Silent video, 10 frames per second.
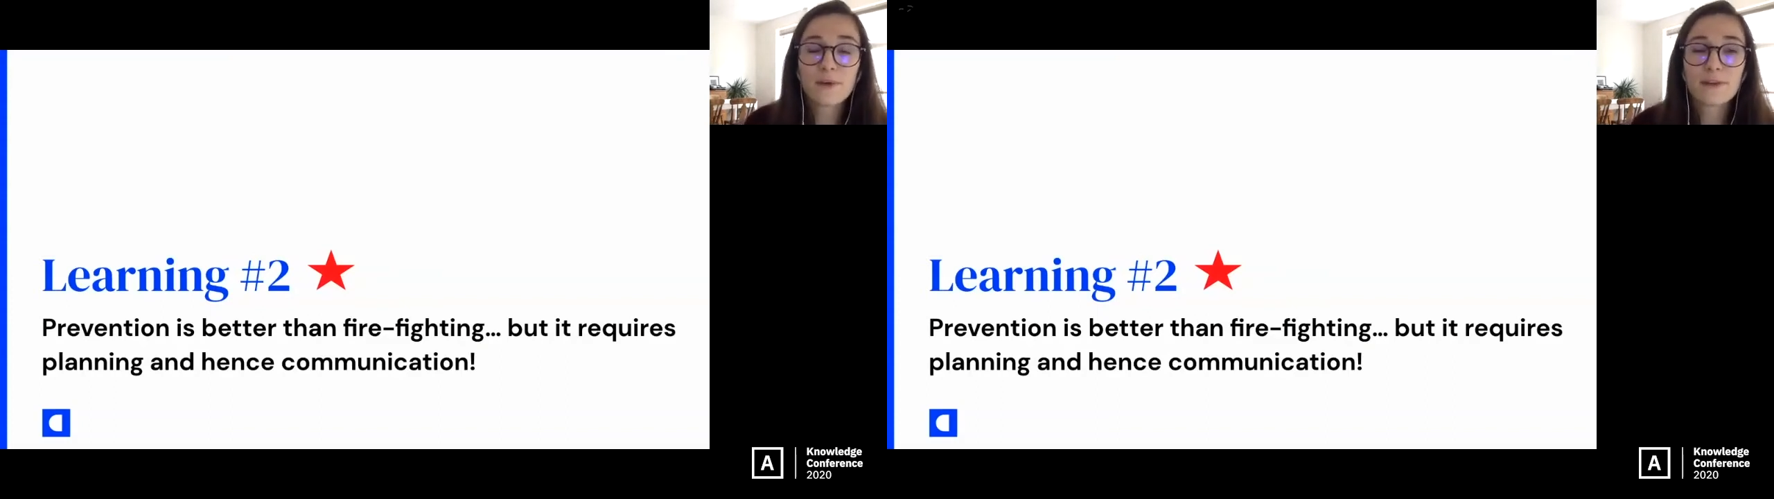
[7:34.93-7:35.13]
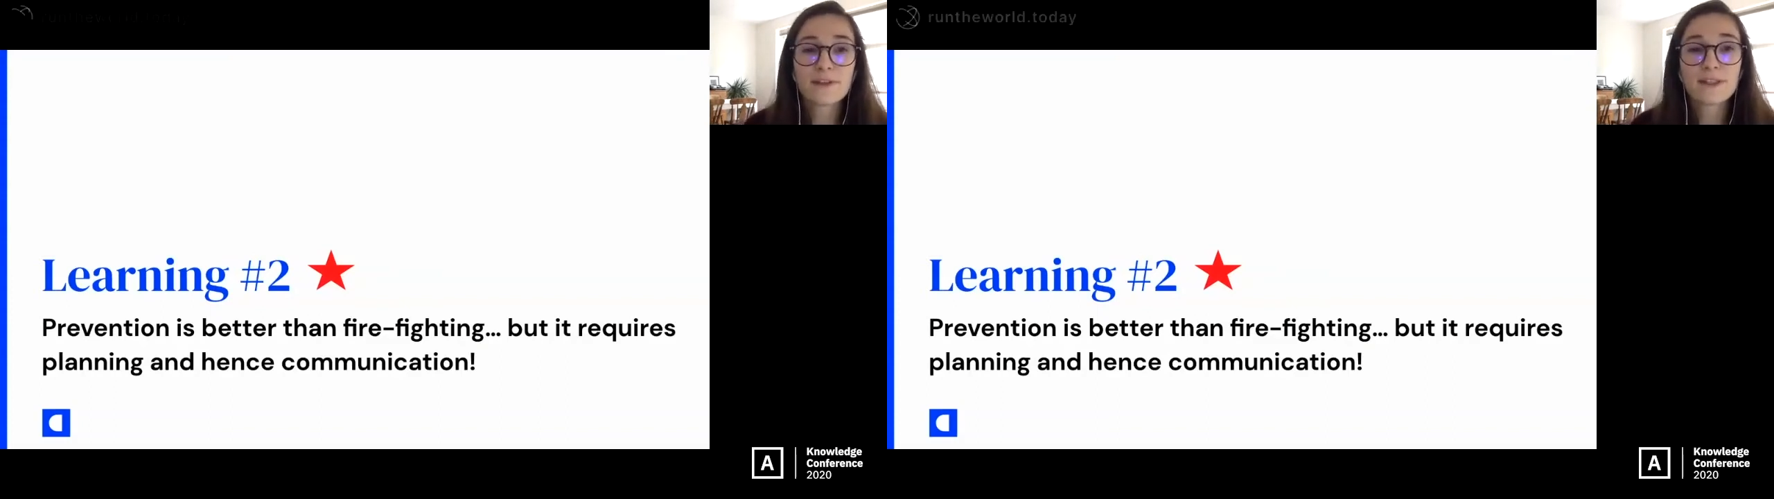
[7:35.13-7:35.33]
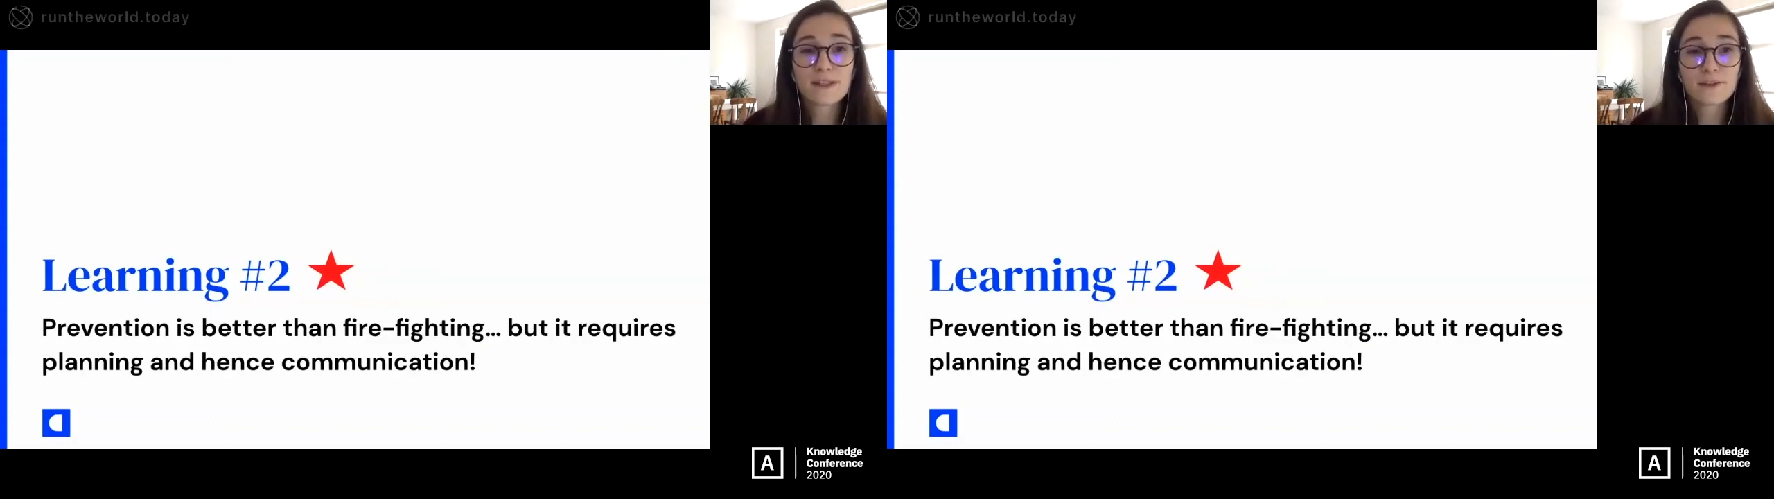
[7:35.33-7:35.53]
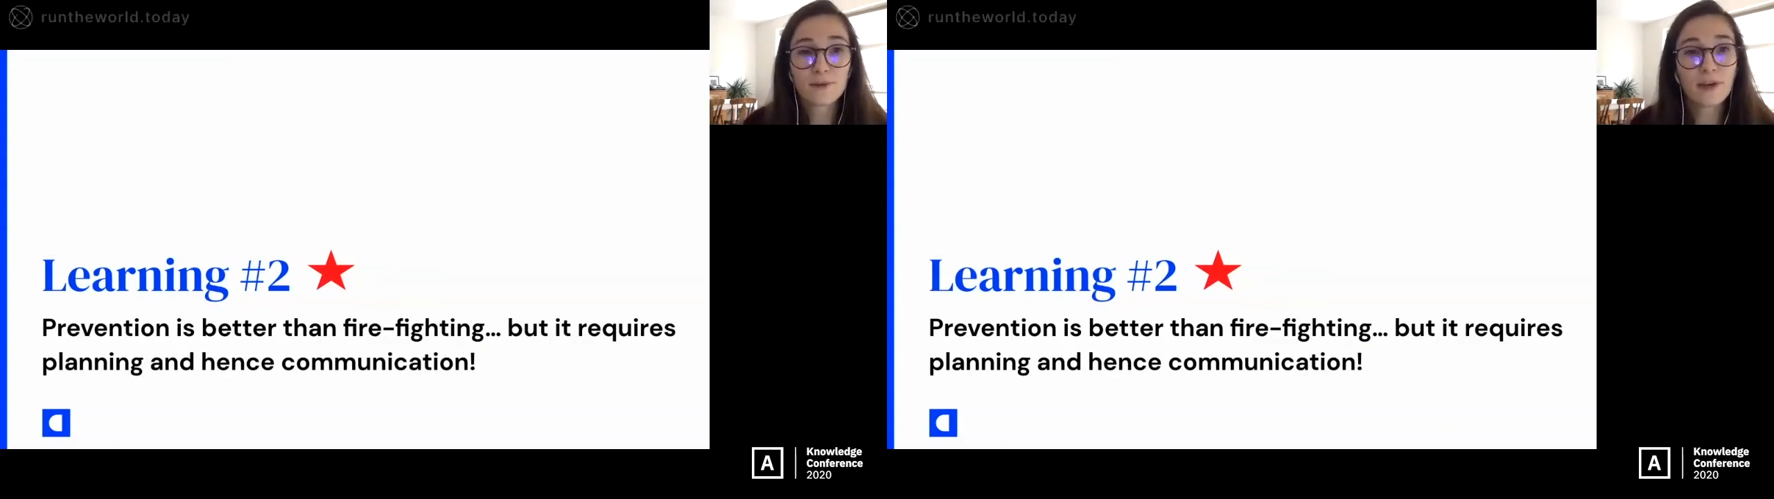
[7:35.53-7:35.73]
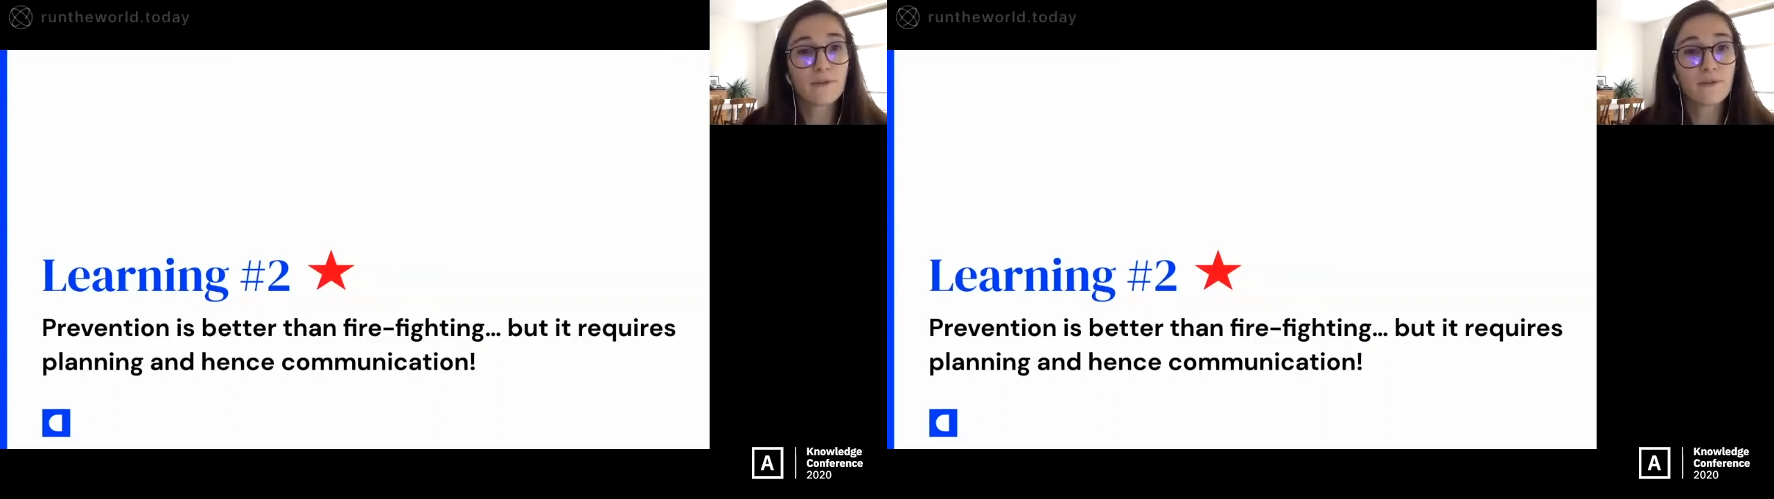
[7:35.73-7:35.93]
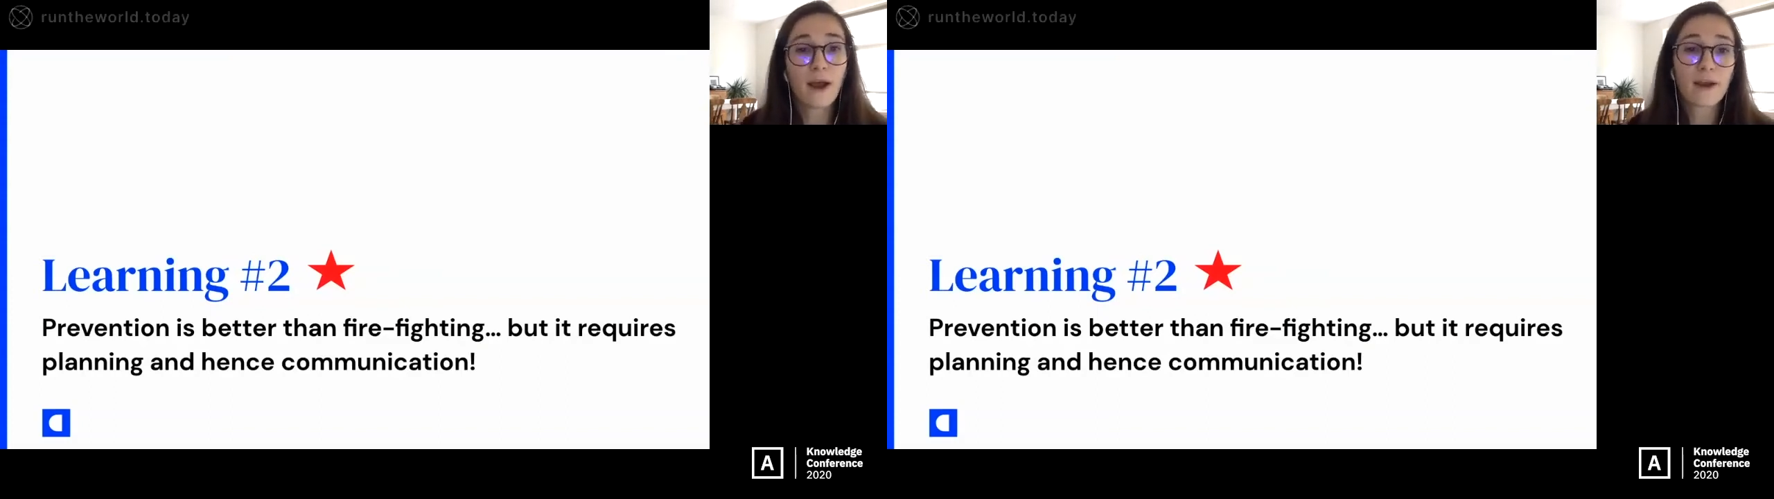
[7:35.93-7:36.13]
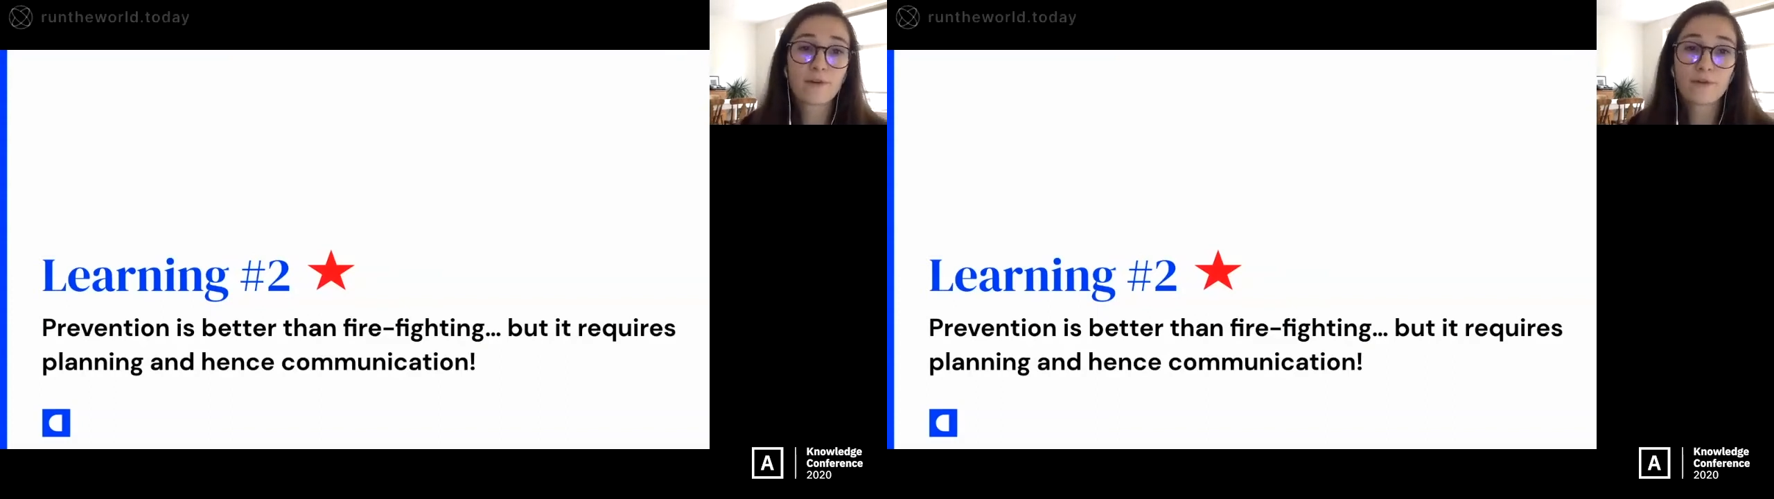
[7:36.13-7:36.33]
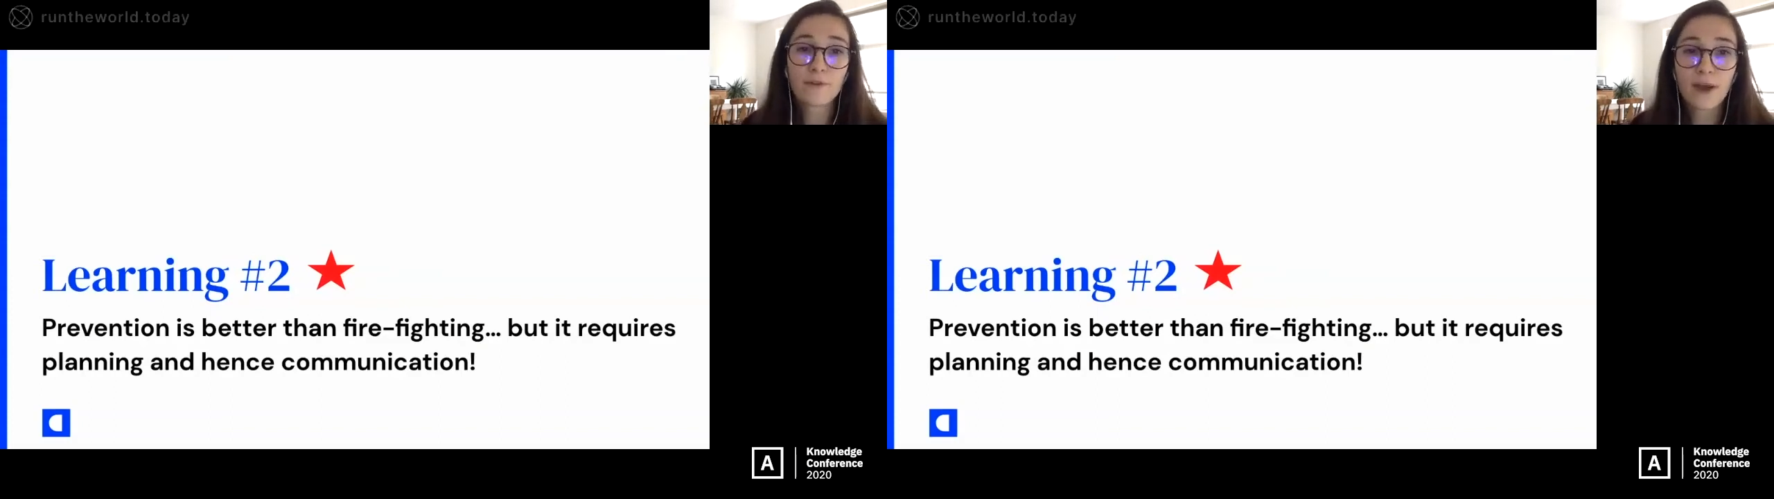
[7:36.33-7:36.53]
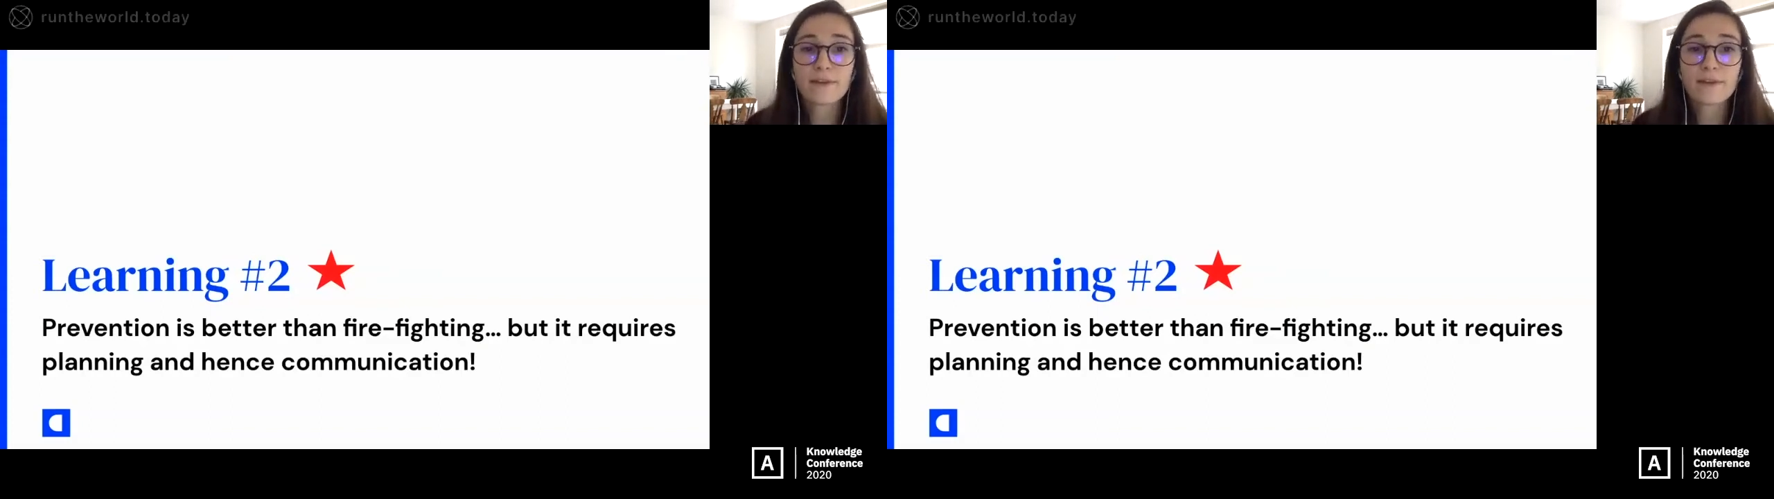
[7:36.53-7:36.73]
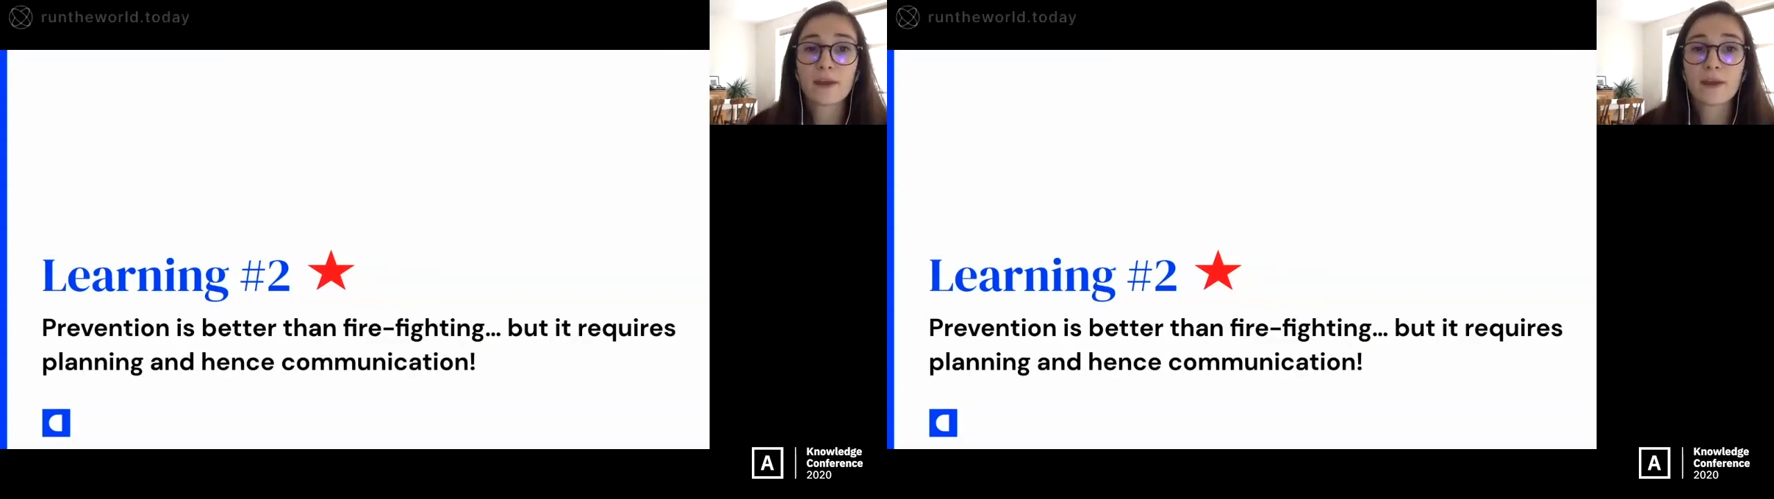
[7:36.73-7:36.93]
but this is really
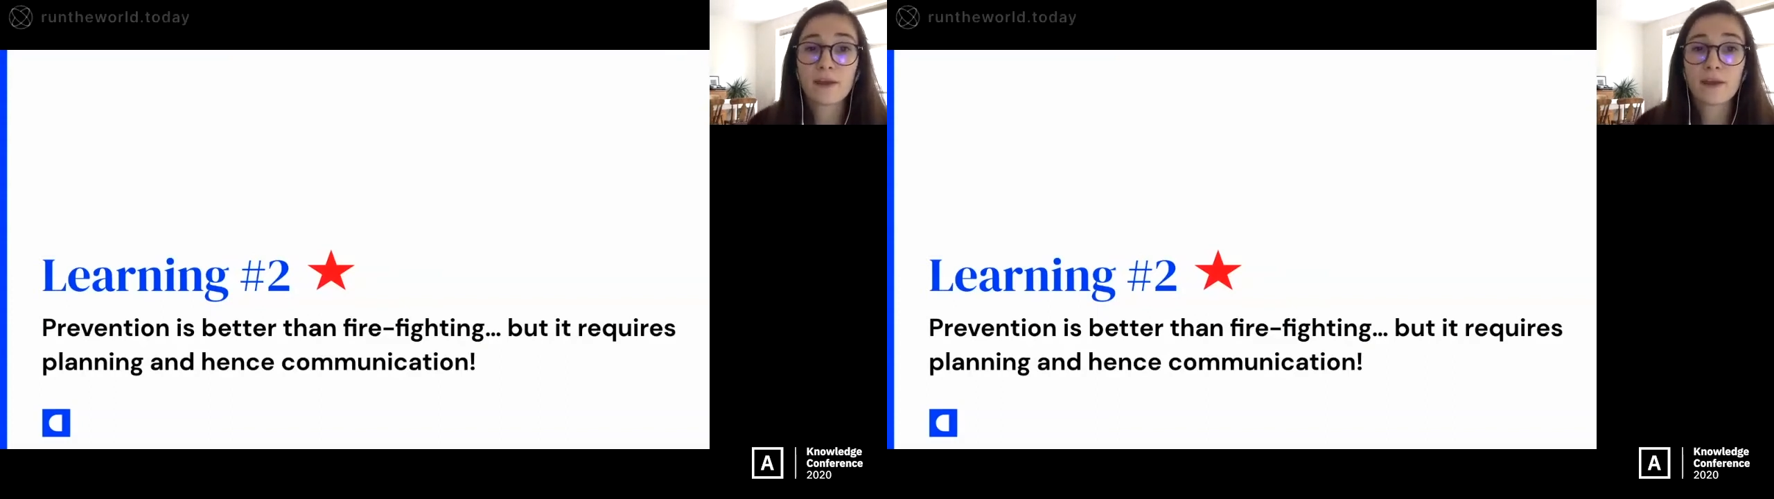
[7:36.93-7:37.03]
firefighting,